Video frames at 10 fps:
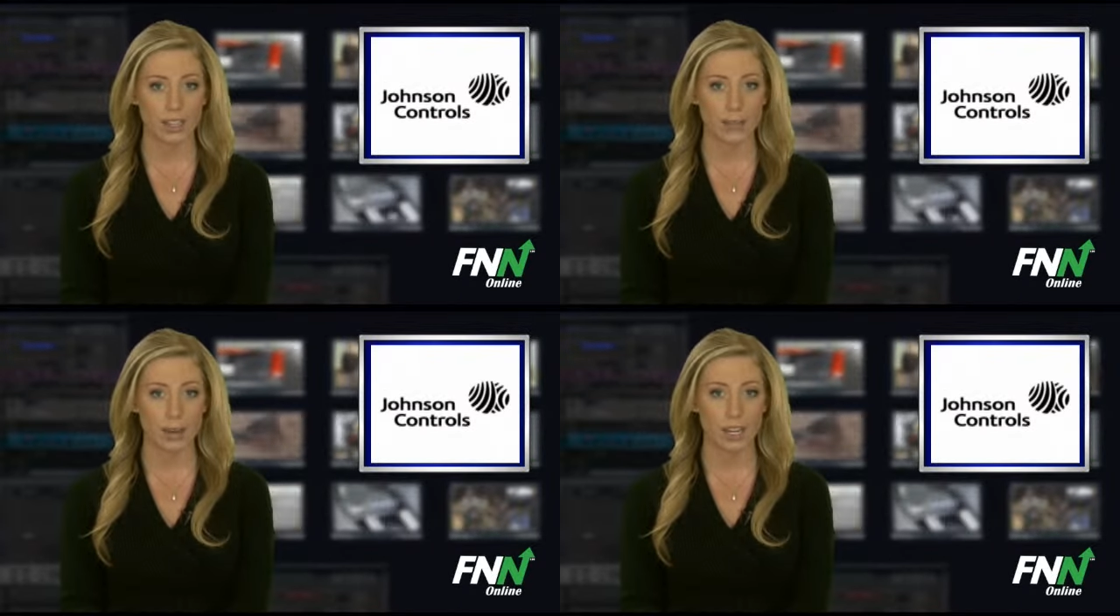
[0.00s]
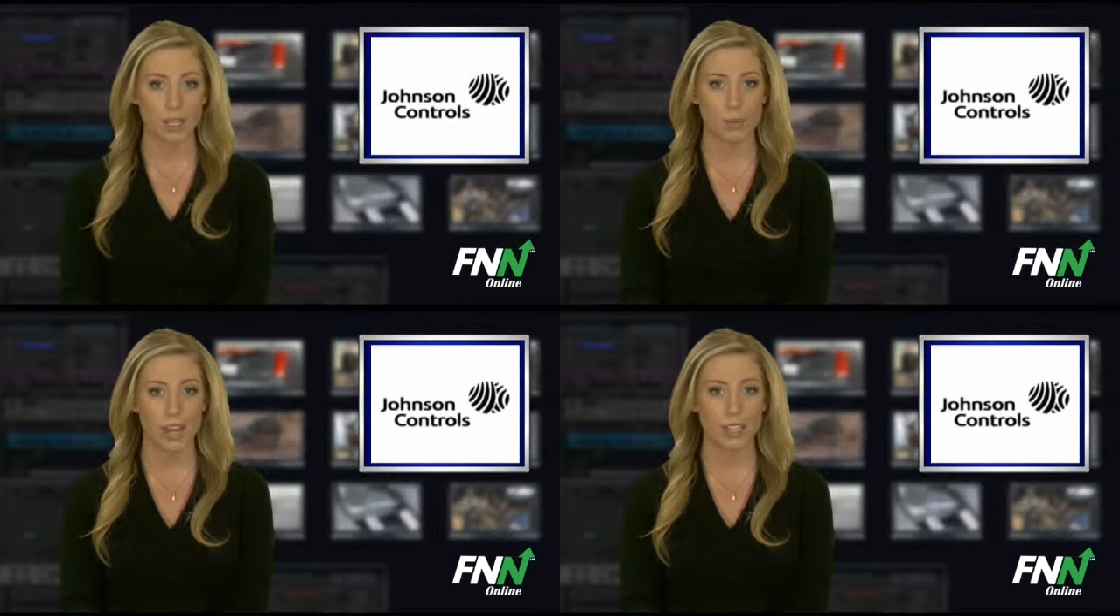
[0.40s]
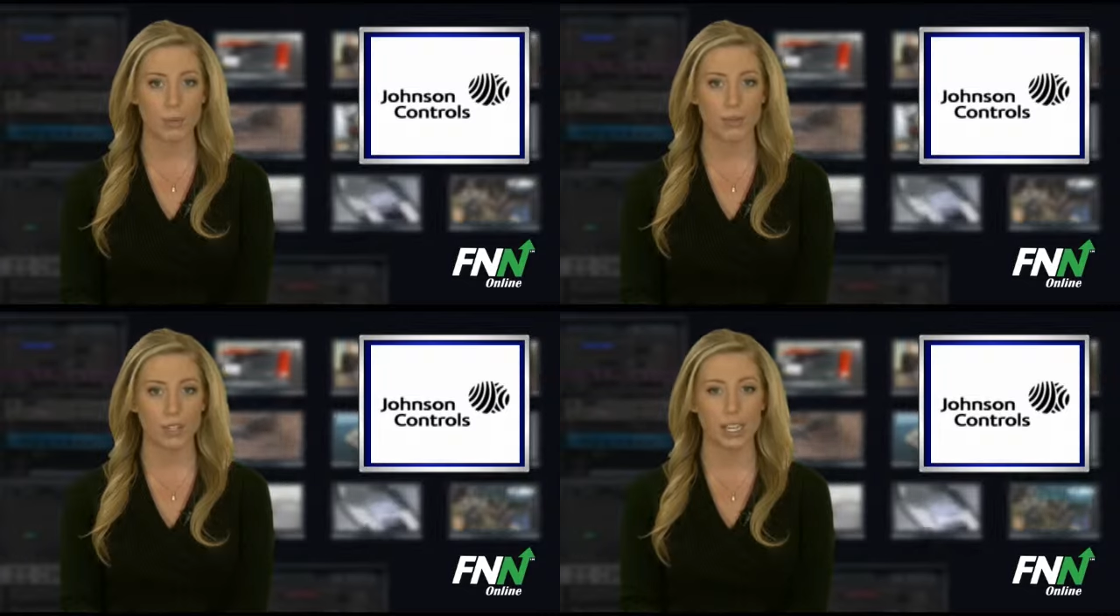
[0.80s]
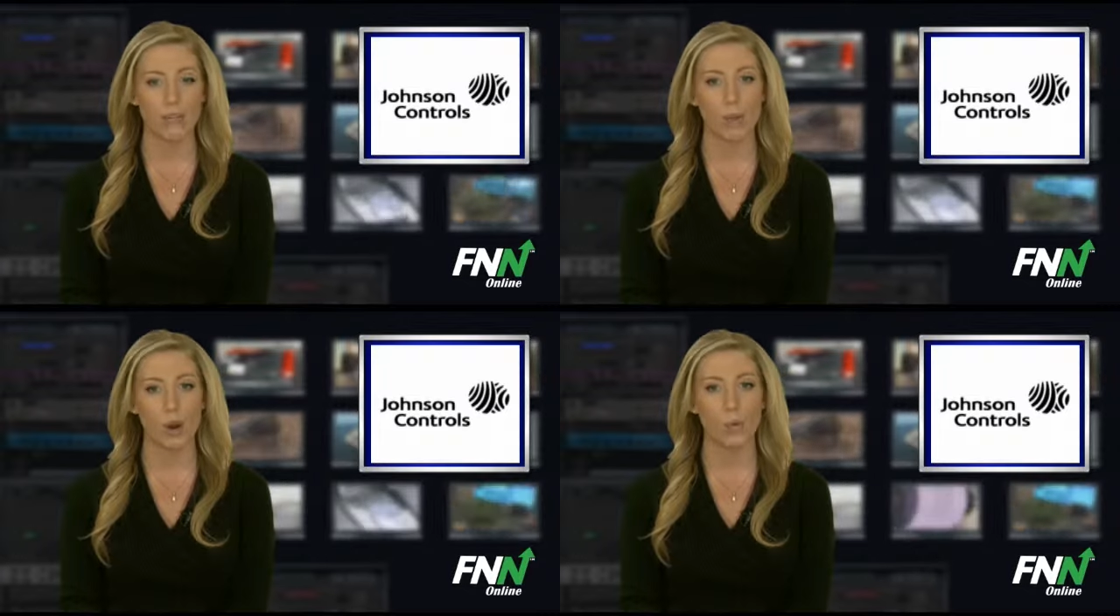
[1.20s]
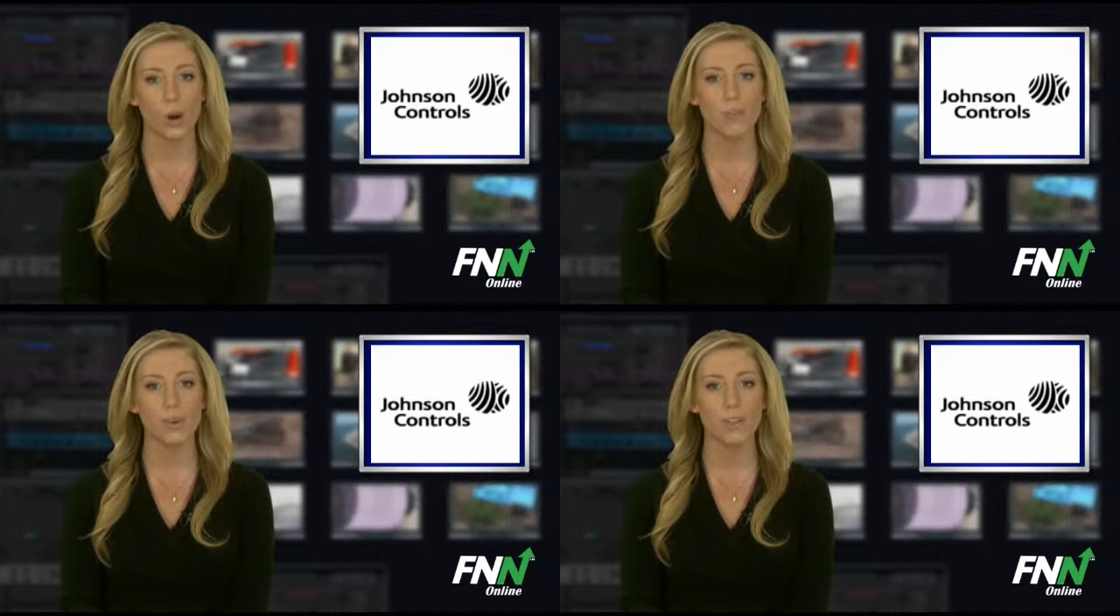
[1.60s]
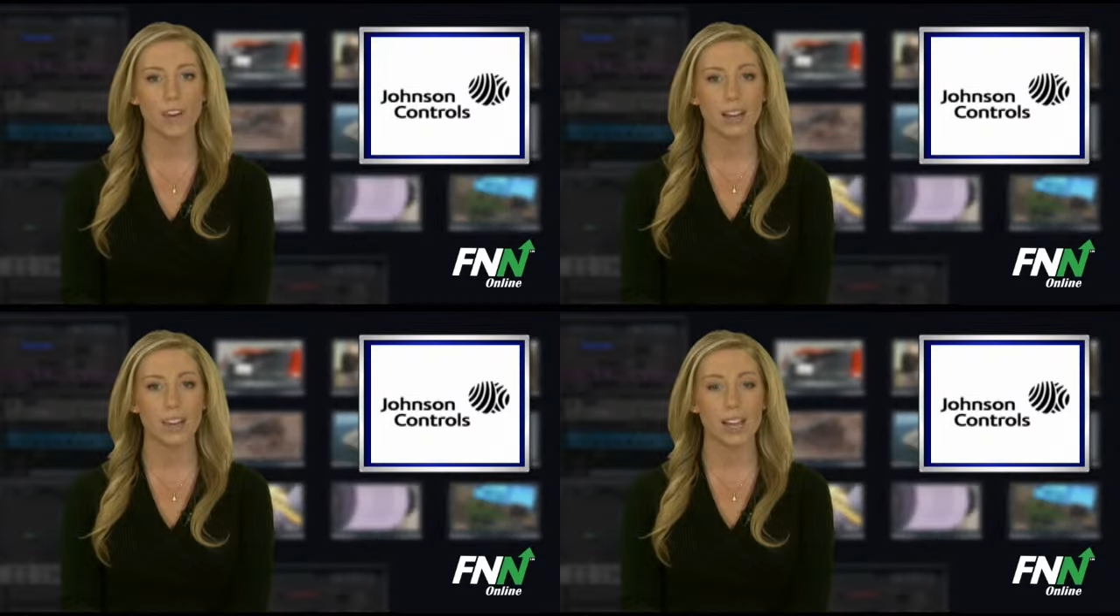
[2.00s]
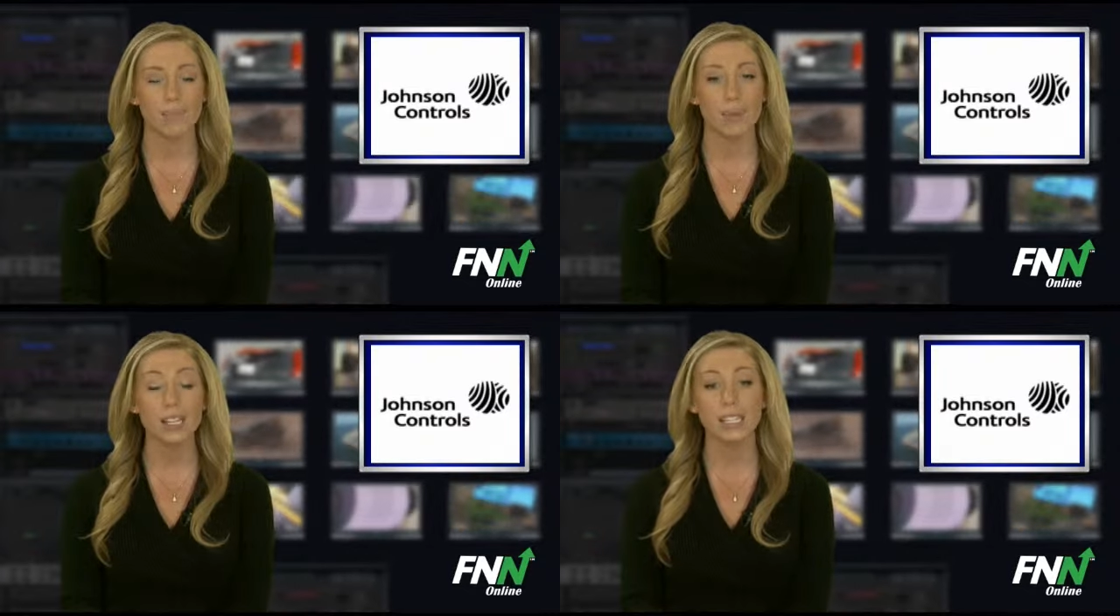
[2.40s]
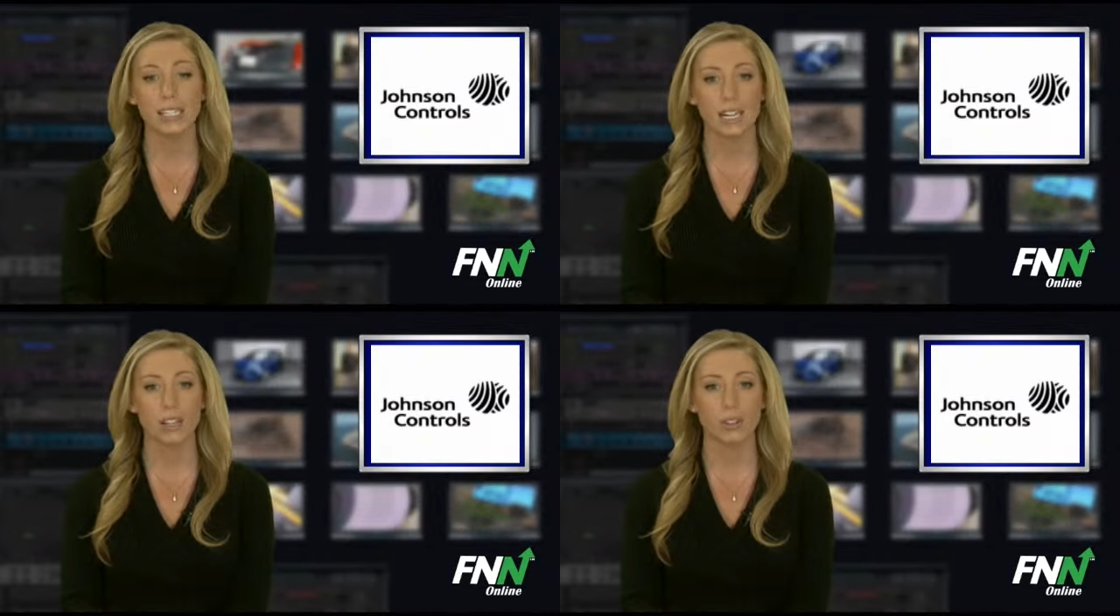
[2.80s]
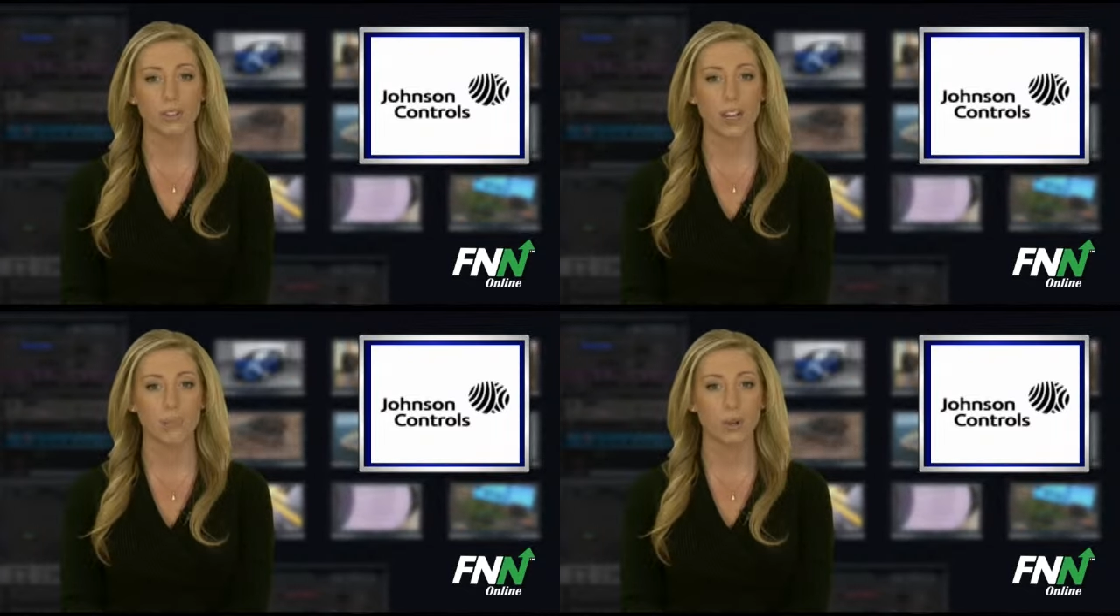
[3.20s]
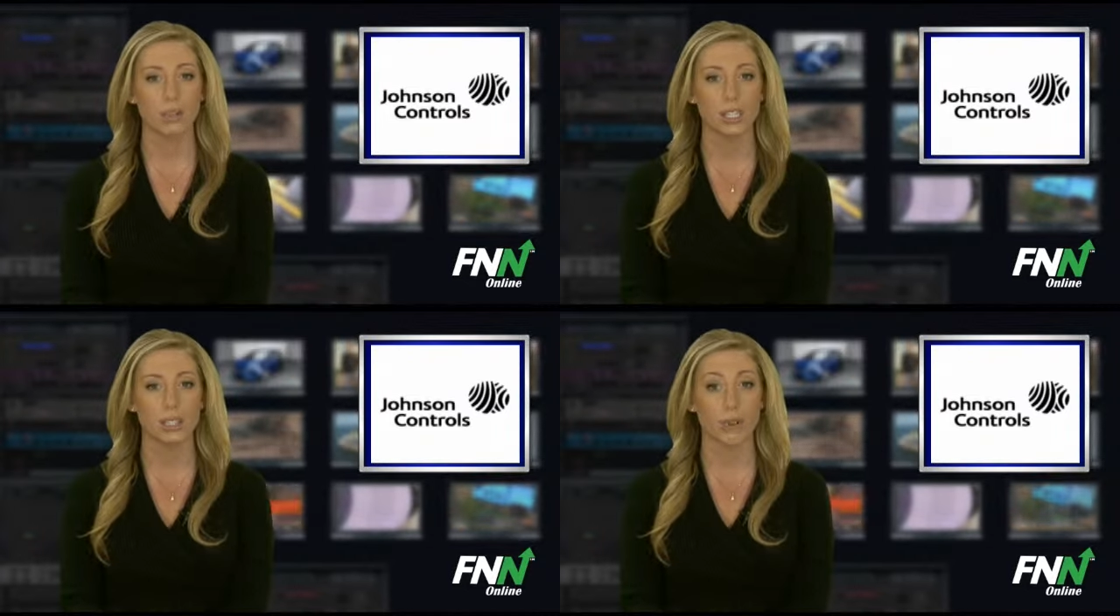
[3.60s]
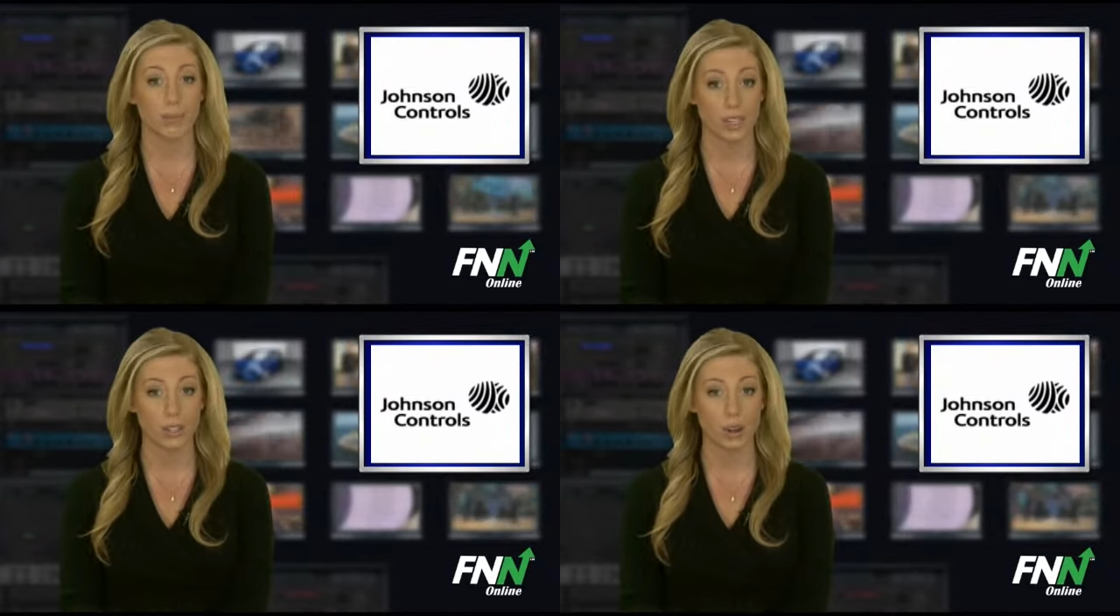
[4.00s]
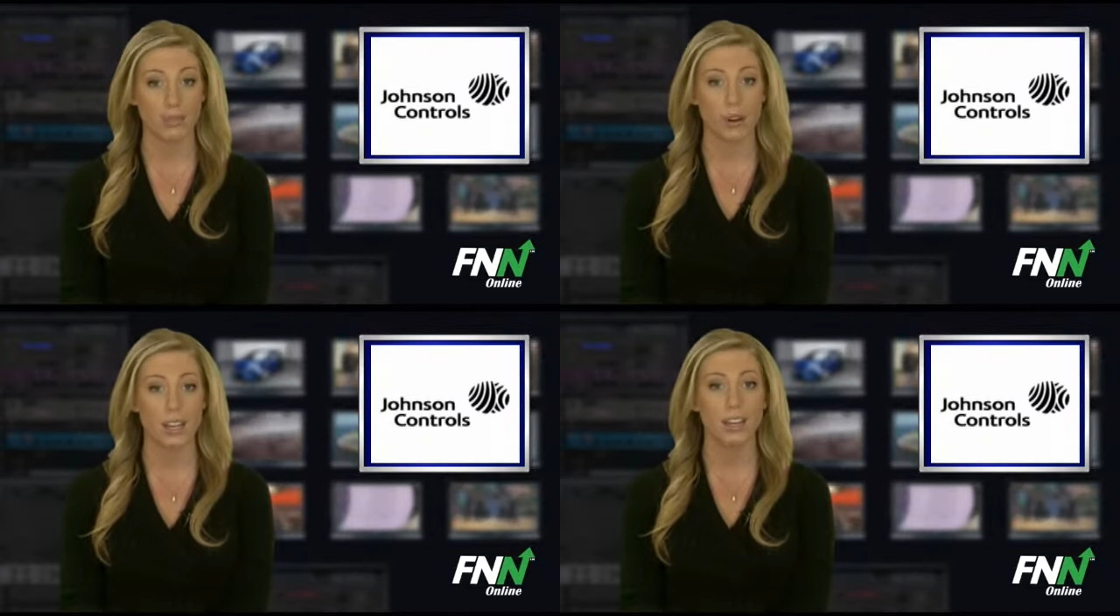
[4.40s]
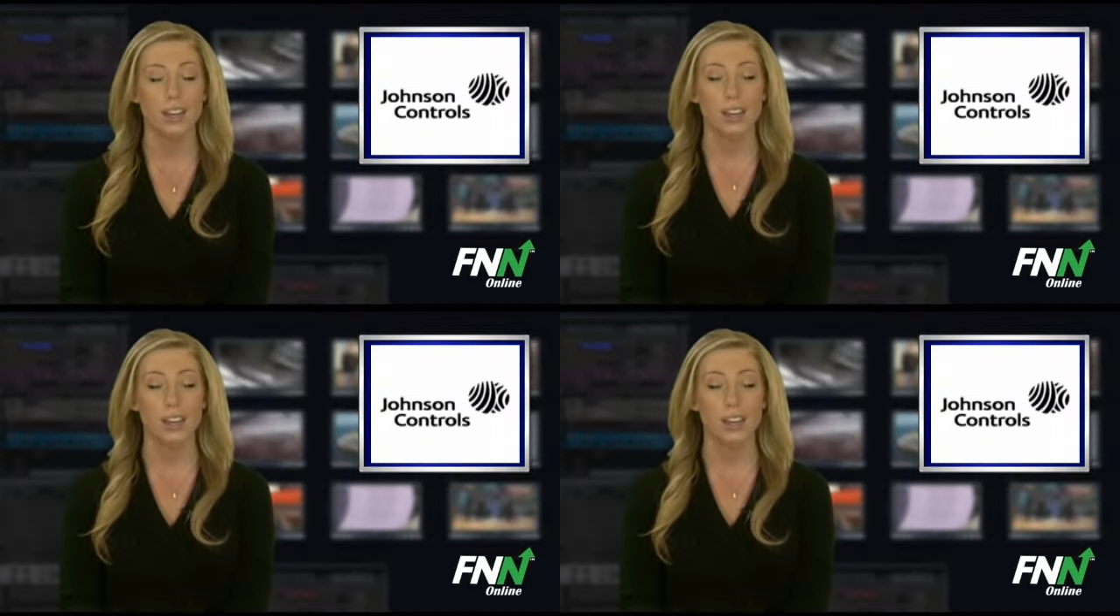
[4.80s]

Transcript: The company expects it will receive about one point five eight billion dollars of net proceeds from this offering